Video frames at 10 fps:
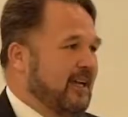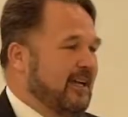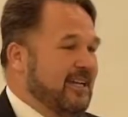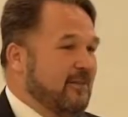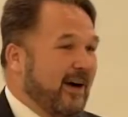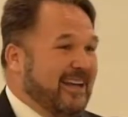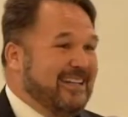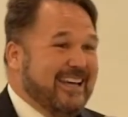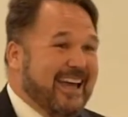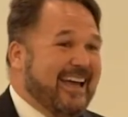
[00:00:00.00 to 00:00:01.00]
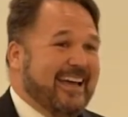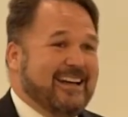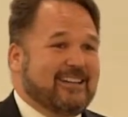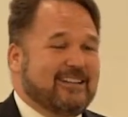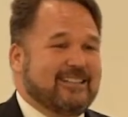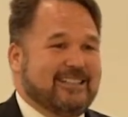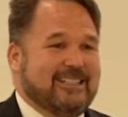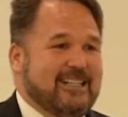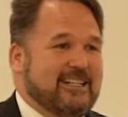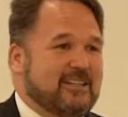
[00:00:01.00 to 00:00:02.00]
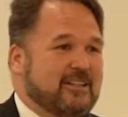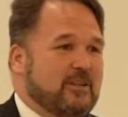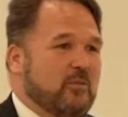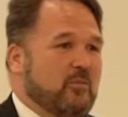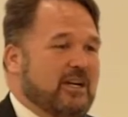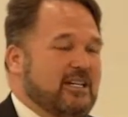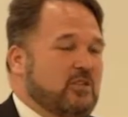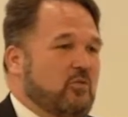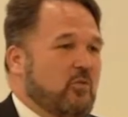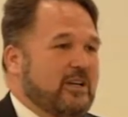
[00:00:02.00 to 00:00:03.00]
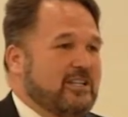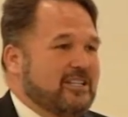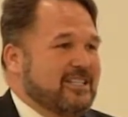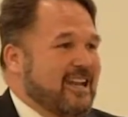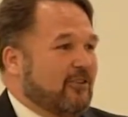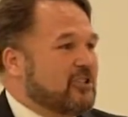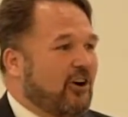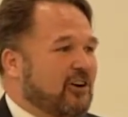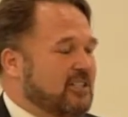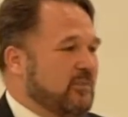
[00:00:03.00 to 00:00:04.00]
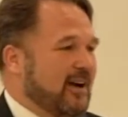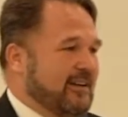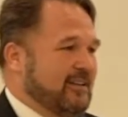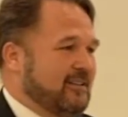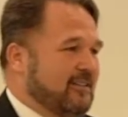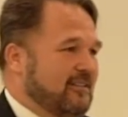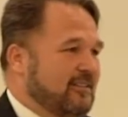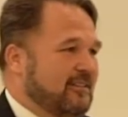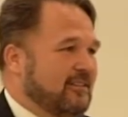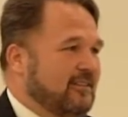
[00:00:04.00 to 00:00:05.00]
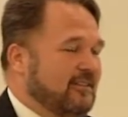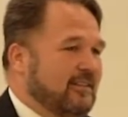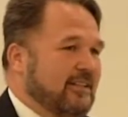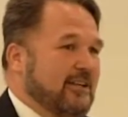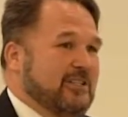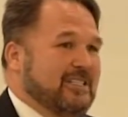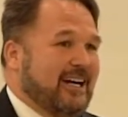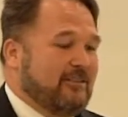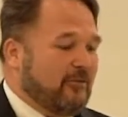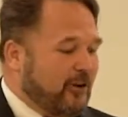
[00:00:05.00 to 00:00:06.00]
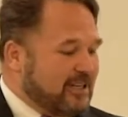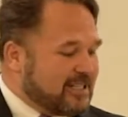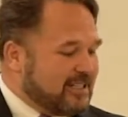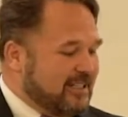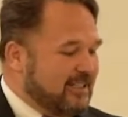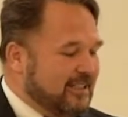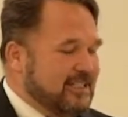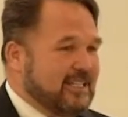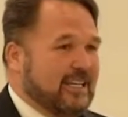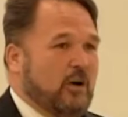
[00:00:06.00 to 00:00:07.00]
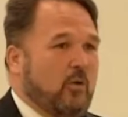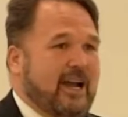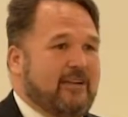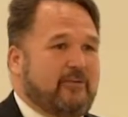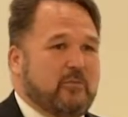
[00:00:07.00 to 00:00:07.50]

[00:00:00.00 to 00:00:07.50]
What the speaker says: And yet my dad didn't, because we just never talked about it. You know, it's time for us to get away from